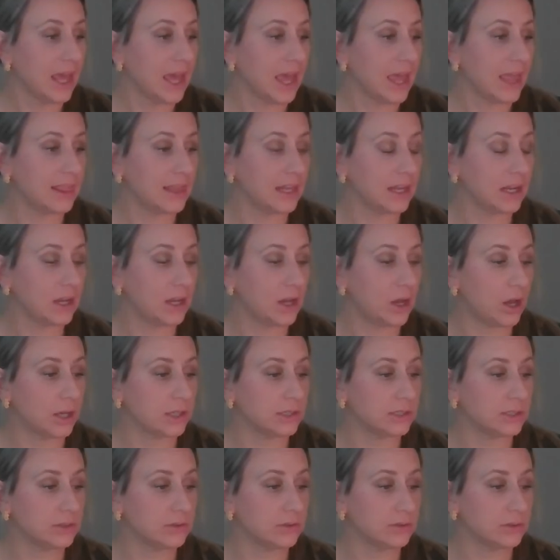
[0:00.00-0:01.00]
And then it
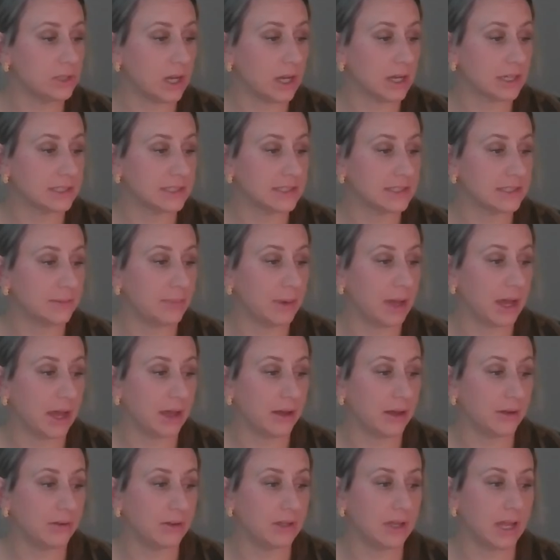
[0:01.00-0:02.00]
also talks
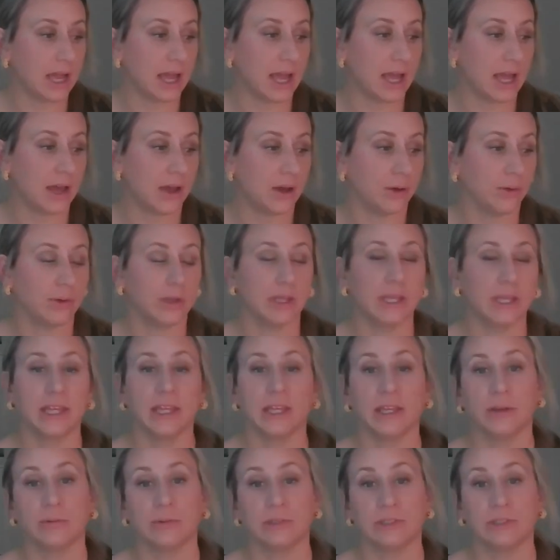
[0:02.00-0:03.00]
about how
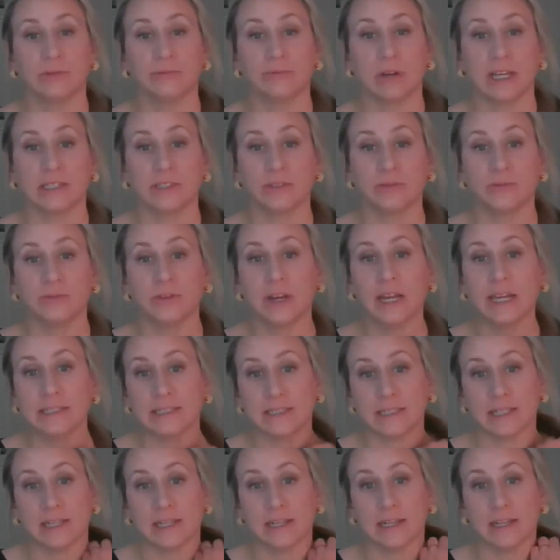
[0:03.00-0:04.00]
he was
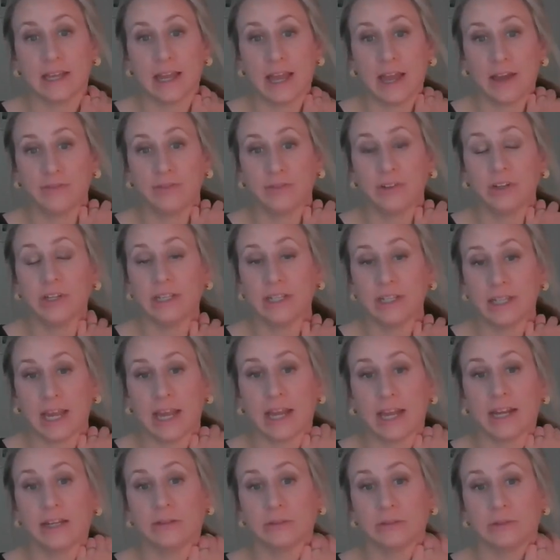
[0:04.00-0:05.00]
resurrected. After he
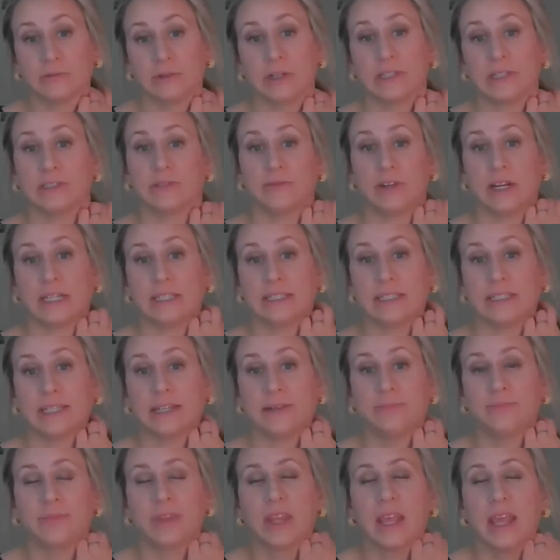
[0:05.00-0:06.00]
died, he was
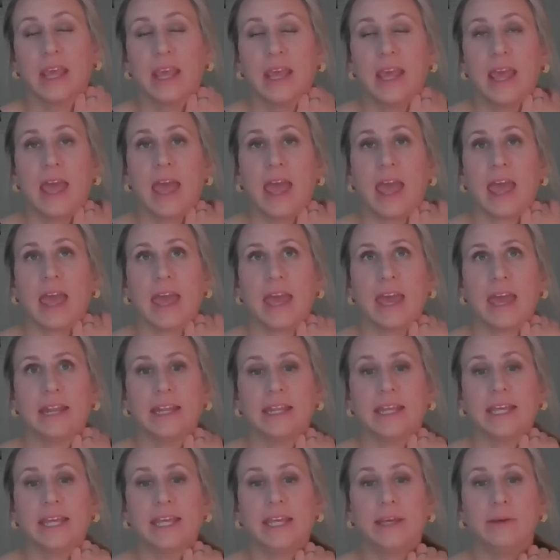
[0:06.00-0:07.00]
resurrected.
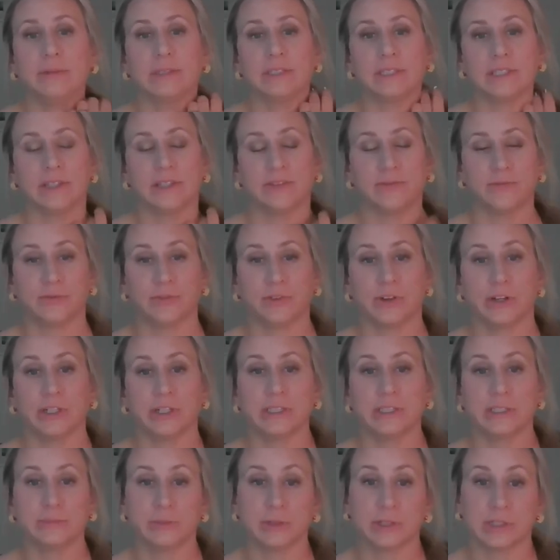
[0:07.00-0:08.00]
And he was the
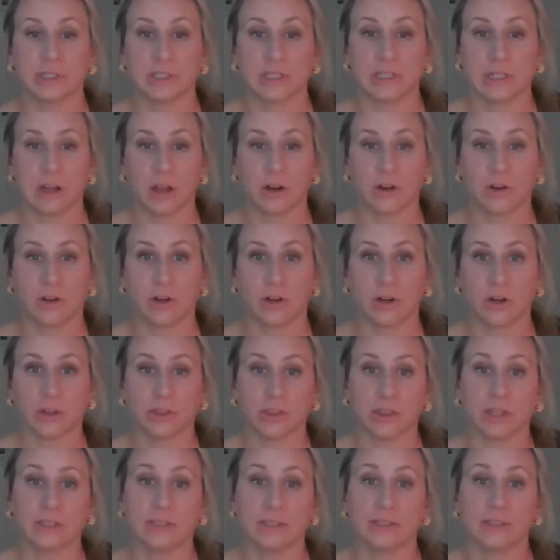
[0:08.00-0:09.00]
first person on
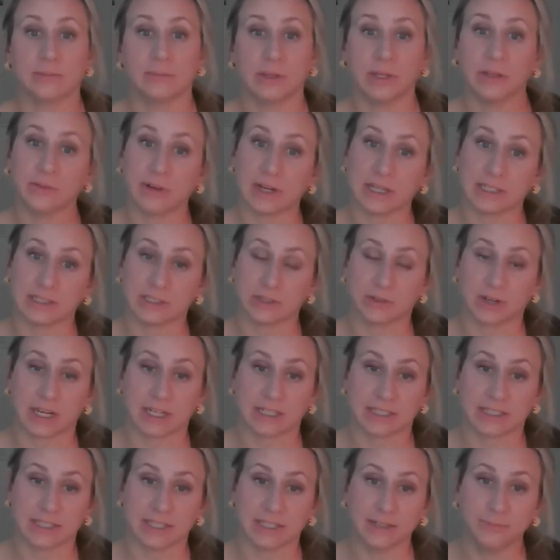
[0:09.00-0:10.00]
earth to be
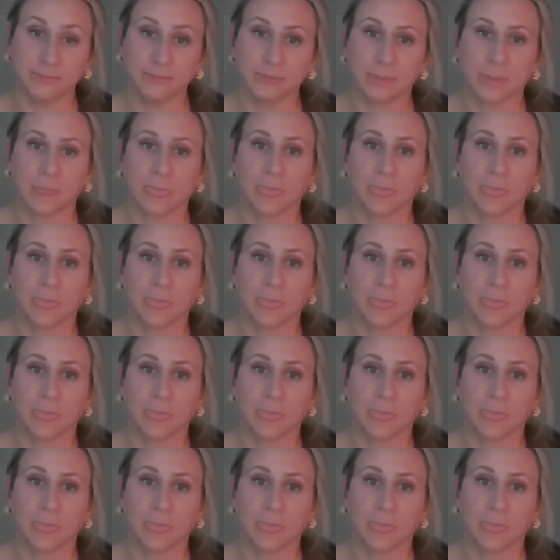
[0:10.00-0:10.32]
resurrected.